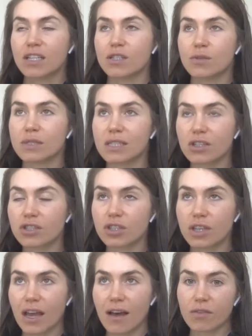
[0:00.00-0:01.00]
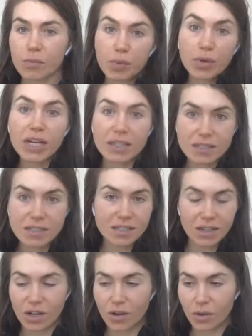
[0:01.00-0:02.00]
you essentially have a print,
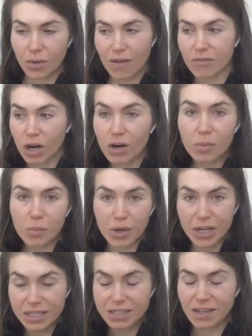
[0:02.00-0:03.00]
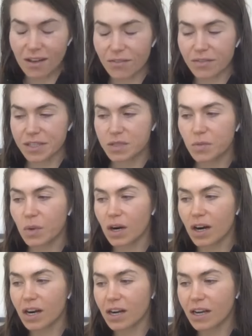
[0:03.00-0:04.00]
you know, you have an art print of this
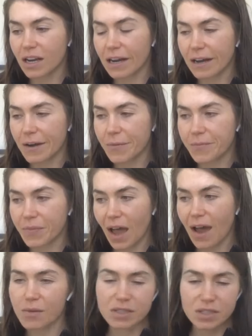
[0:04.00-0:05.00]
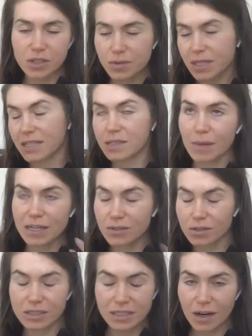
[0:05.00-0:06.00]
work. Um, I was too
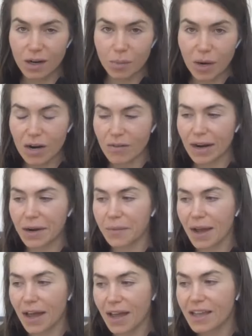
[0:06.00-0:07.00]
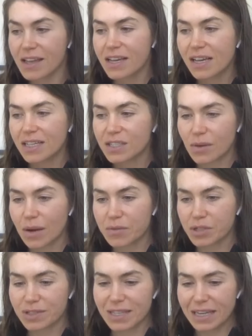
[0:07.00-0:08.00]
sentimental to tear it apart right away. So I would
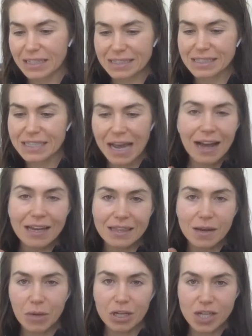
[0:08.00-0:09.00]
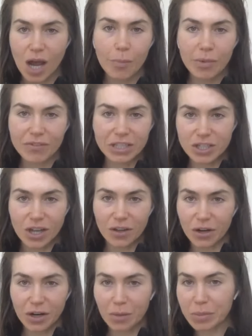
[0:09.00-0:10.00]
just like stack them on top of each
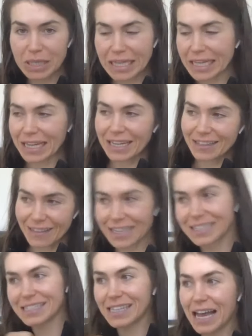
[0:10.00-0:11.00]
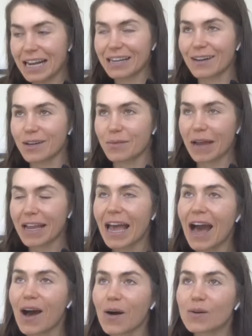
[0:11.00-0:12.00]
other completed and like slide it under my
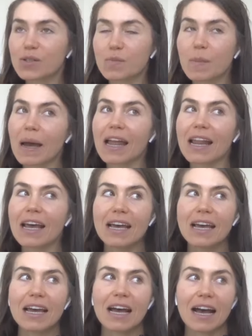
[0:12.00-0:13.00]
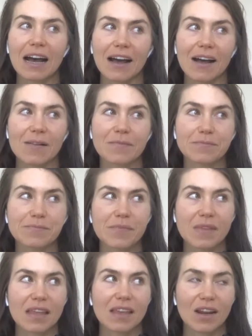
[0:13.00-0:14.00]
couch. But, um,
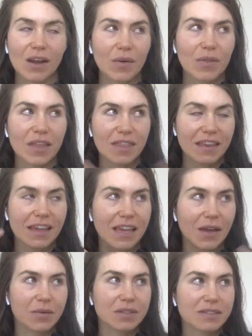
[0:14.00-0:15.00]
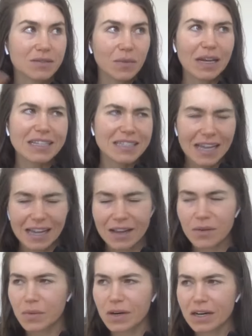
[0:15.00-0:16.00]
you know, the thinking was, wait a second,
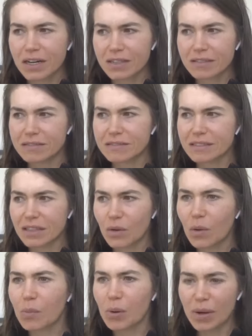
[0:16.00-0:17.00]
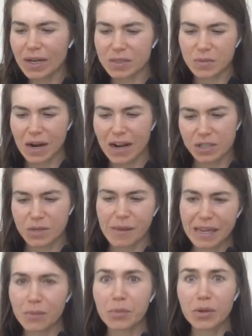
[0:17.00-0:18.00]
we're, the whole point is we're actually
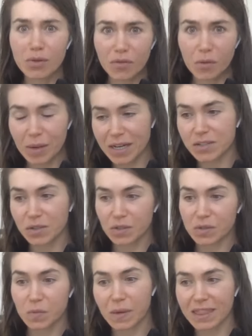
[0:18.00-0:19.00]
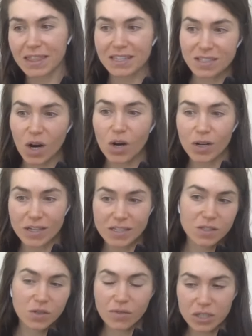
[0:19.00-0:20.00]
making beautiful puzzles with these artists'
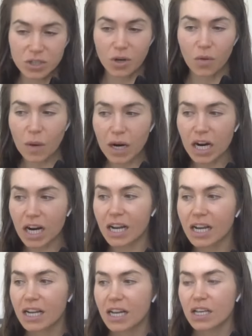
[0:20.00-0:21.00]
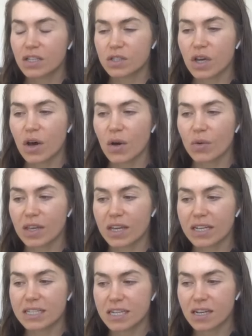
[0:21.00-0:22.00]
original work. So the
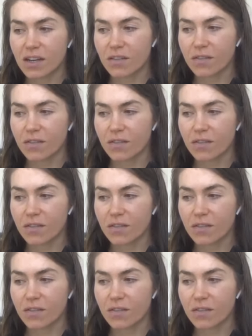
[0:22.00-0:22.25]
idea